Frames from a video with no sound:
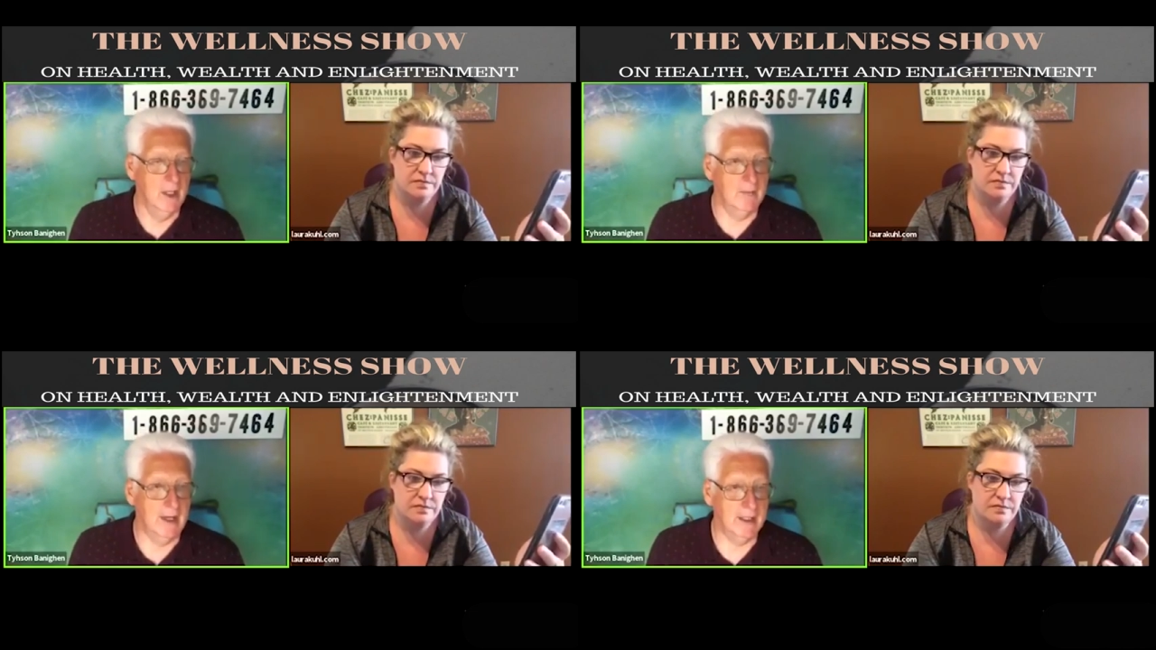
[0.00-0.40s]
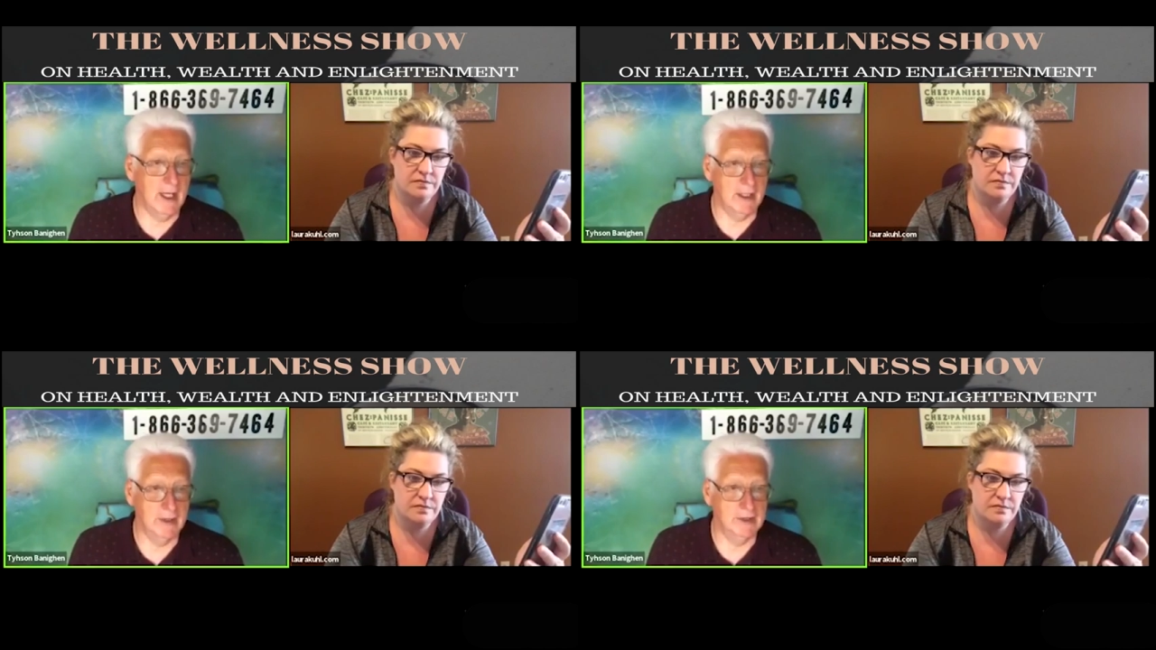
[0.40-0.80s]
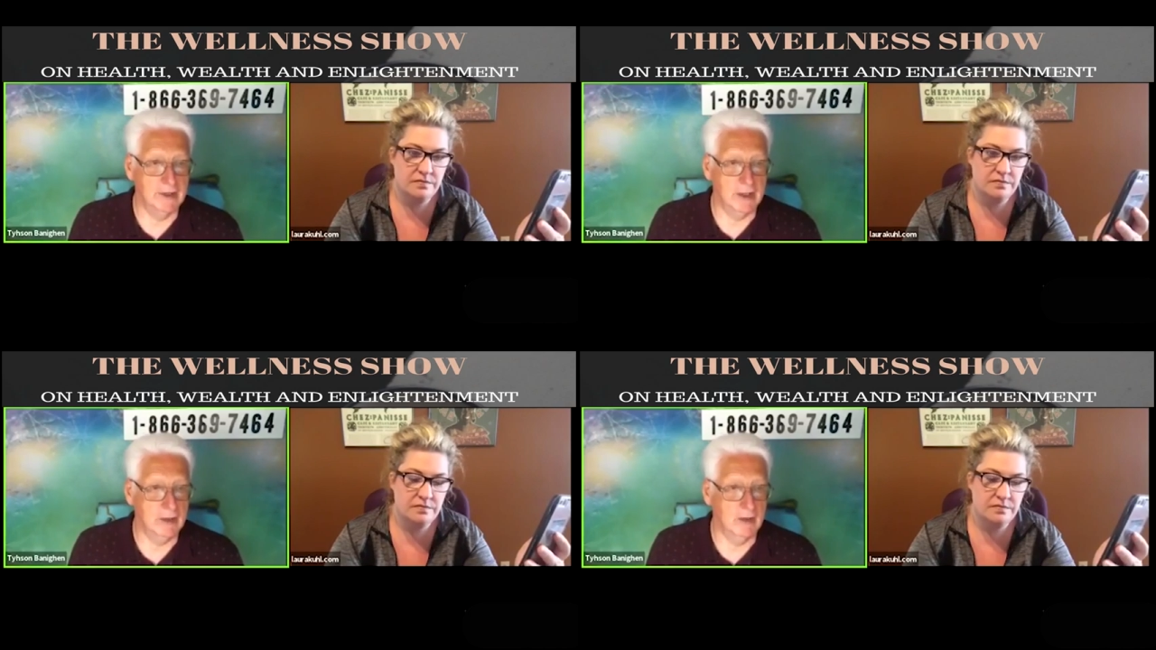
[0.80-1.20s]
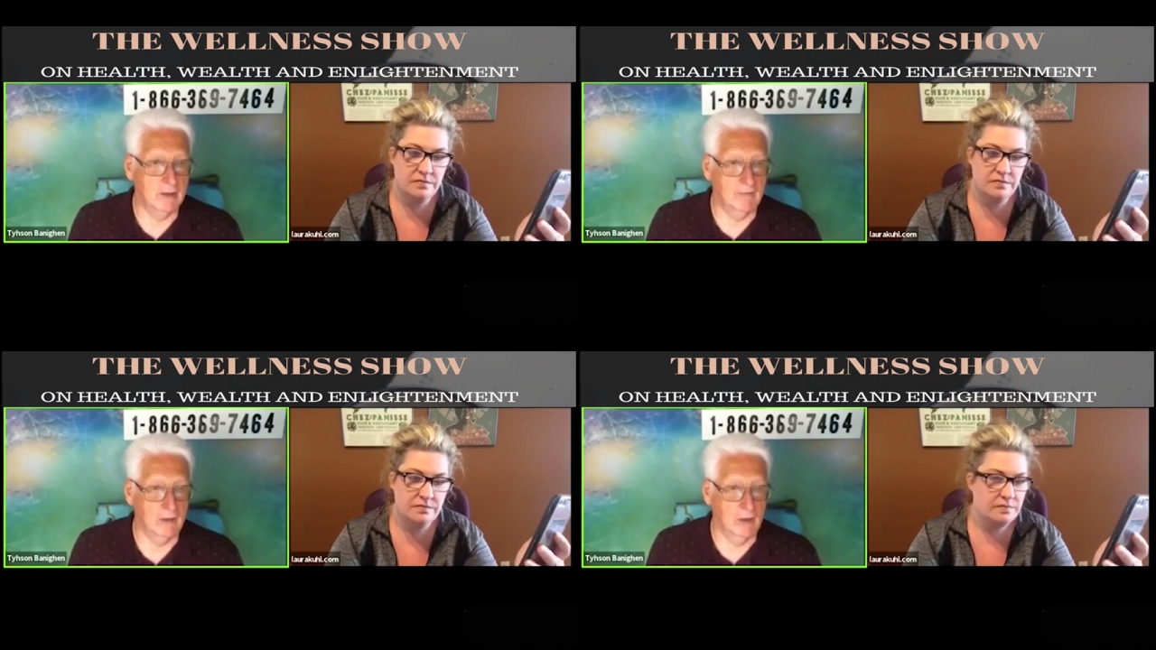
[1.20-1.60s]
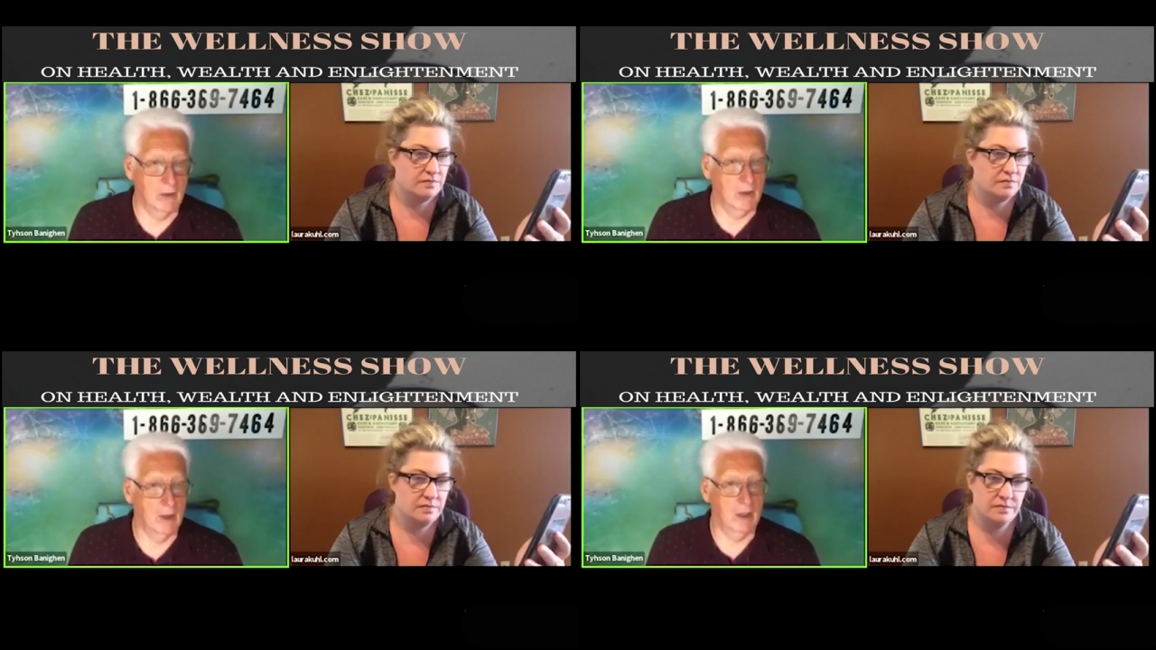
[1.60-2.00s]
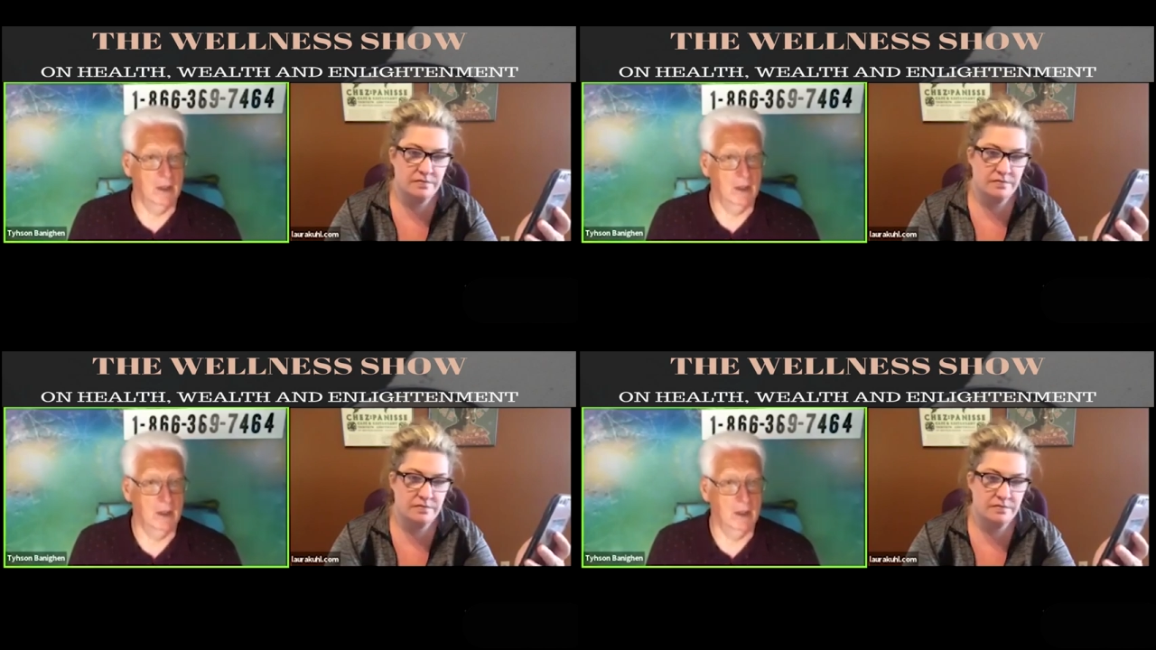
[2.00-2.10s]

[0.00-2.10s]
Speaker 1: My guidance isn't good for Laura.